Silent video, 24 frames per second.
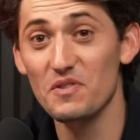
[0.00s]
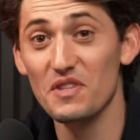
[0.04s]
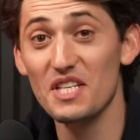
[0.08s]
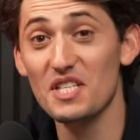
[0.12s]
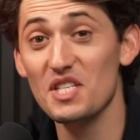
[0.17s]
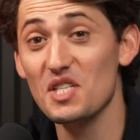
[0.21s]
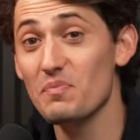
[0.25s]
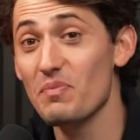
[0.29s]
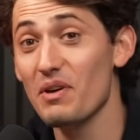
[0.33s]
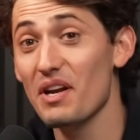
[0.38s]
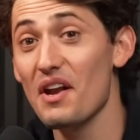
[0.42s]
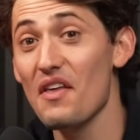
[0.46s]
This
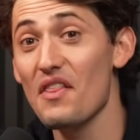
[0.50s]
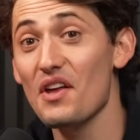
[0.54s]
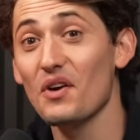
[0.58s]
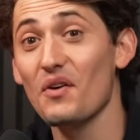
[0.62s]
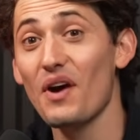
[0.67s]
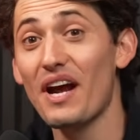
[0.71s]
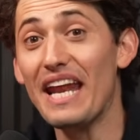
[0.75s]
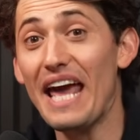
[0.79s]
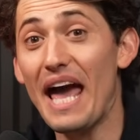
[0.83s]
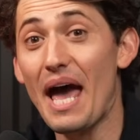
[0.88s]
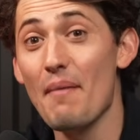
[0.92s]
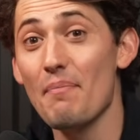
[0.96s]
has been another
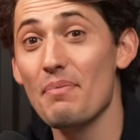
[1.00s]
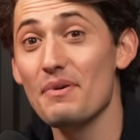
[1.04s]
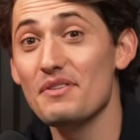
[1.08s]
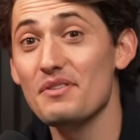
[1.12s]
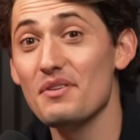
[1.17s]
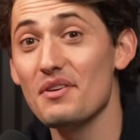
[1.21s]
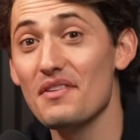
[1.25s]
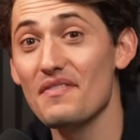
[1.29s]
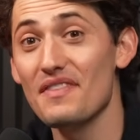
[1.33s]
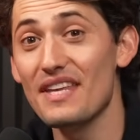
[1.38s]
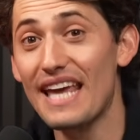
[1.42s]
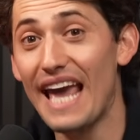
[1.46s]
great
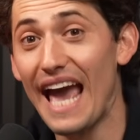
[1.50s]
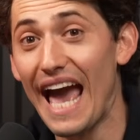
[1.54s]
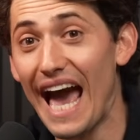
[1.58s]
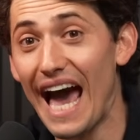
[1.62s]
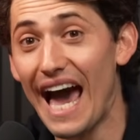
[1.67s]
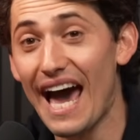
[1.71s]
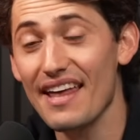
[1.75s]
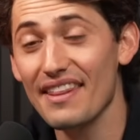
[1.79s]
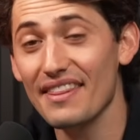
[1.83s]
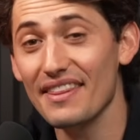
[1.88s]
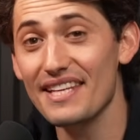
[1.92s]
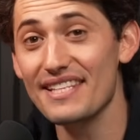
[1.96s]
episode of the
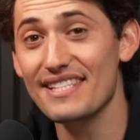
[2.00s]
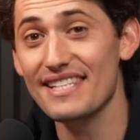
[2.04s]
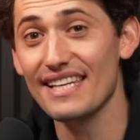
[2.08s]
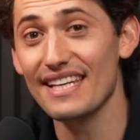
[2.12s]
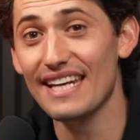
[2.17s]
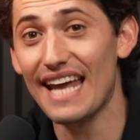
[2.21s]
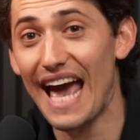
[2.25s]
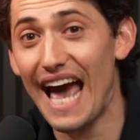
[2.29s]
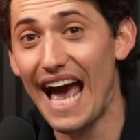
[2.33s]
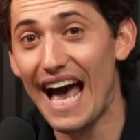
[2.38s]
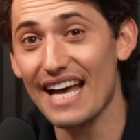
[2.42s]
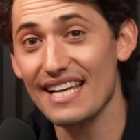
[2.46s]
Athletes
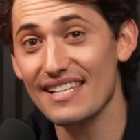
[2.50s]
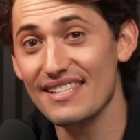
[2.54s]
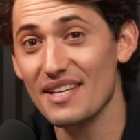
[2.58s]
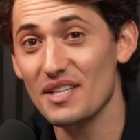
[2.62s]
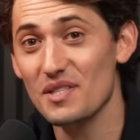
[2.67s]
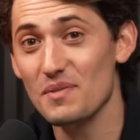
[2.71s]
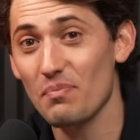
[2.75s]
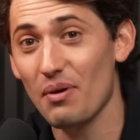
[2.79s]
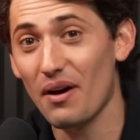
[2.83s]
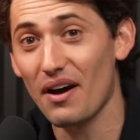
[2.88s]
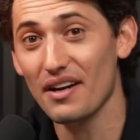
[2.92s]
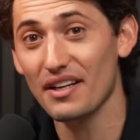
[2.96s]
and Assets
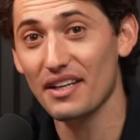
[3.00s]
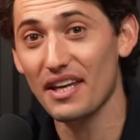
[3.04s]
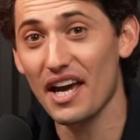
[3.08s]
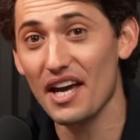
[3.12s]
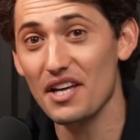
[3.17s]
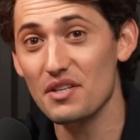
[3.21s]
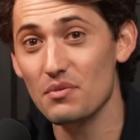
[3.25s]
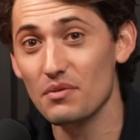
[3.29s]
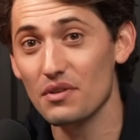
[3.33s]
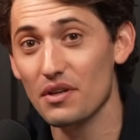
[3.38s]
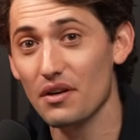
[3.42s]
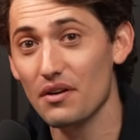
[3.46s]

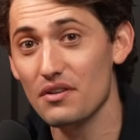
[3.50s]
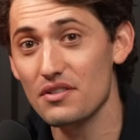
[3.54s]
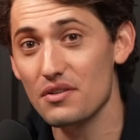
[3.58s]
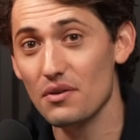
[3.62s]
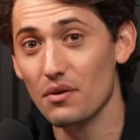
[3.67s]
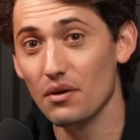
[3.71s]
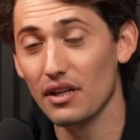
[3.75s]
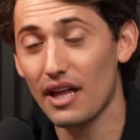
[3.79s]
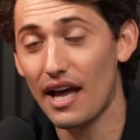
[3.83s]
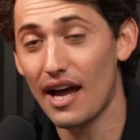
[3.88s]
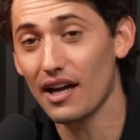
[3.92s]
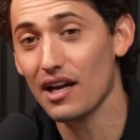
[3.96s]
podcast with your host,
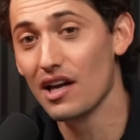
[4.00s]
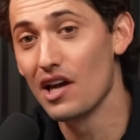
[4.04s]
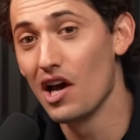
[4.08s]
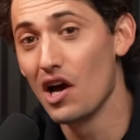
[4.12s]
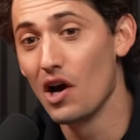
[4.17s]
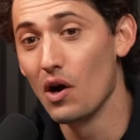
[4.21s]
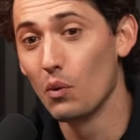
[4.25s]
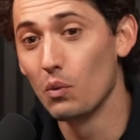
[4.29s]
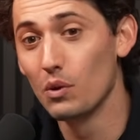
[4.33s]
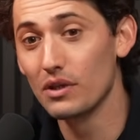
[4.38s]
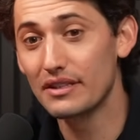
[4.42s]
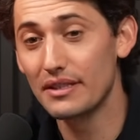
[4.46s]
Noah Lack,
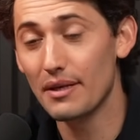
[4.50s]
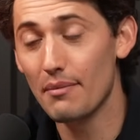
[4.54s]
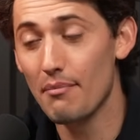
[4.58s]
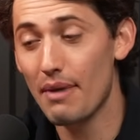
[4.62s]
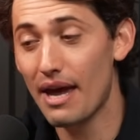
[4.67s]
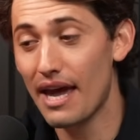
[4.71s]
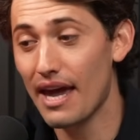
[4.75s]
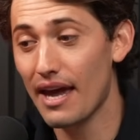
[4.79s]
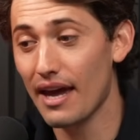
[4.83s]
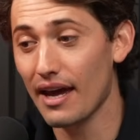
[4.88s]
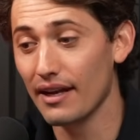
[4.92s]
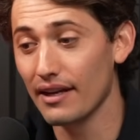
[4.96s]
with the
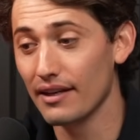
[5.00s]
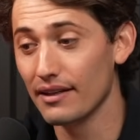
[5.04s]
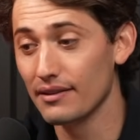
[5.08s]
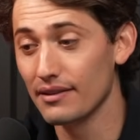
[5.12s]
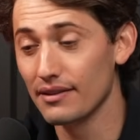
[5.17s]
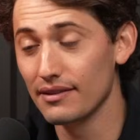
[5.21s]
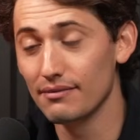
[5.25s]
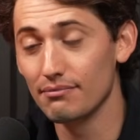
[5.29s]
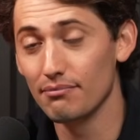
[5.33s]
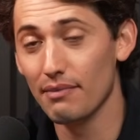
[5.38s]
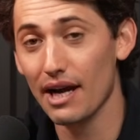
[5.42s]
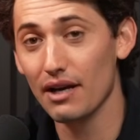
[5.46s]
man,
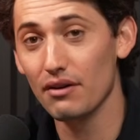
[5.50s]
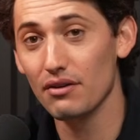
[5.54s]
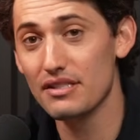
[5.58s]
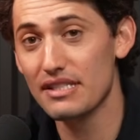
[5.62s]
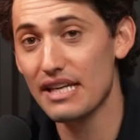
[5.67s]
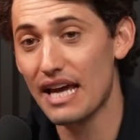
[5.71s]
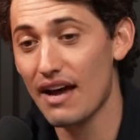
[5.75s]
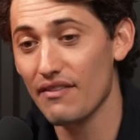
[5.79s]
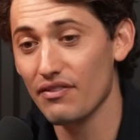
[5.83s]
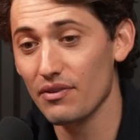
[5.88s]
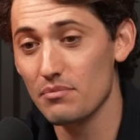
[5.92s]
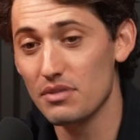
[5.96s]
Michael
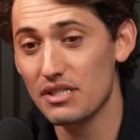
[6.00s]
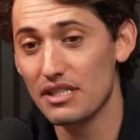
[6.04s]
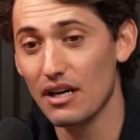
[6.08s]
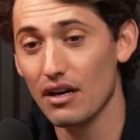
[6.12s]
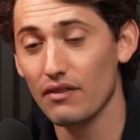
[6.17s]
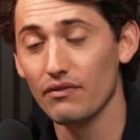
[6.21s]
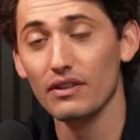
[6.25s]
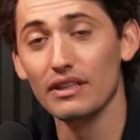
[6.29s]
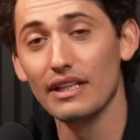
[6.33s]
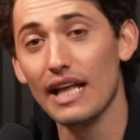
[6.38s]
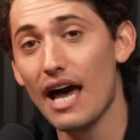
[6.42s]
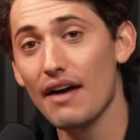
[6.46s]
Taaffe
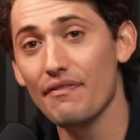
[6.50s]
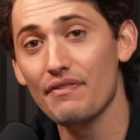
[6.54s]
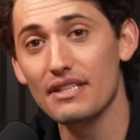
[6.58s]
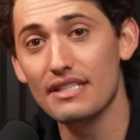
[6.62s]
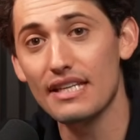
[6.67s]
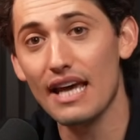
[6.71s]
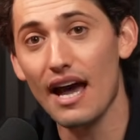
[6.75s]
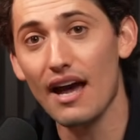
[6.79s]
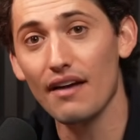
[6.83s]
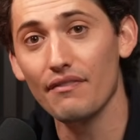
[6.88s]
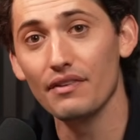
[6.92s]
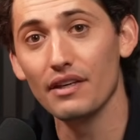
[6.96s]
himself. Laffy
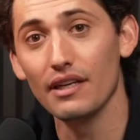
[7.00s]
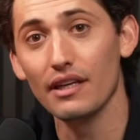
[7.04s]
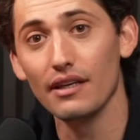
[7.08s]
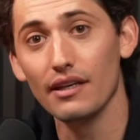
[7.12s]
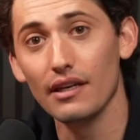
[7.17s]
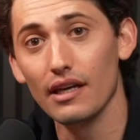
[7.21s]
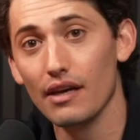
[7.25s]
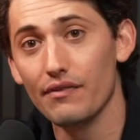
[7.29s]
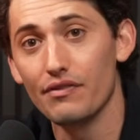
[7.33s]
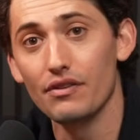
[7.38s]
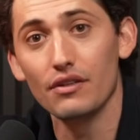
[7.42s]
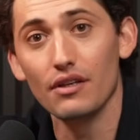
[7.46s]
Taffy,
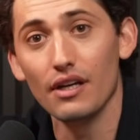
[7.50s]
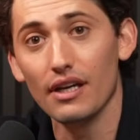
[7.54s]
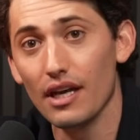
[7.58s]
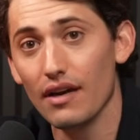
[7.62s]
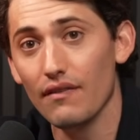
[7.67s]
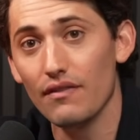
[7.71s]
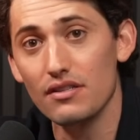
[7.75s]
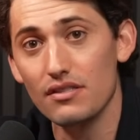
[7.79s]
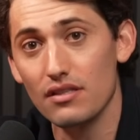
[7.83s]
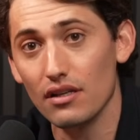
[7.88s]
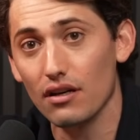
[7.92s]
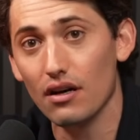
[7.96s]
if you could give
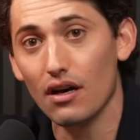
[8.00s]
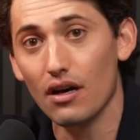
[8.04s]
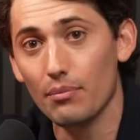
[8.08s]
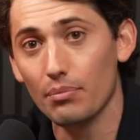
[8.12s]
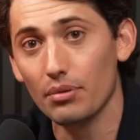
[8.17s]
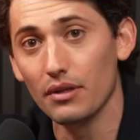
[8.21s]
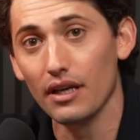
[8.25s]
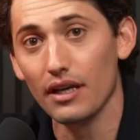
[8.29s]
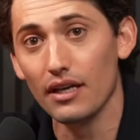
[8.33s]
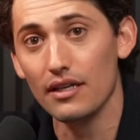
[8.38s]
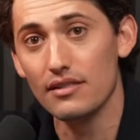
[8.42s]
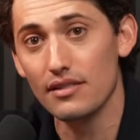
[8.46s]
us a call,
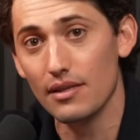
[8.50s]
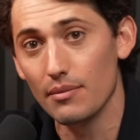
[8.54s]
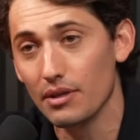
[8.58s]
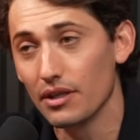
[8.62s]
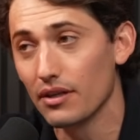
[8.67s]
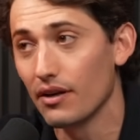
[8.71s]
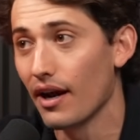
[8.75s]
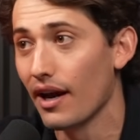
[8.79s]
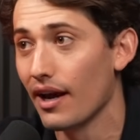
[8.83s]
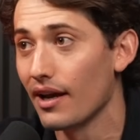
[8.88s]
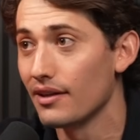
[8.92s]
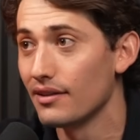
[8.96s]
please. That'd be
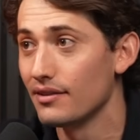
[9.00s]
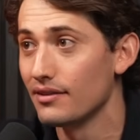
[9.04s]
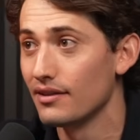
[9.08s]
great.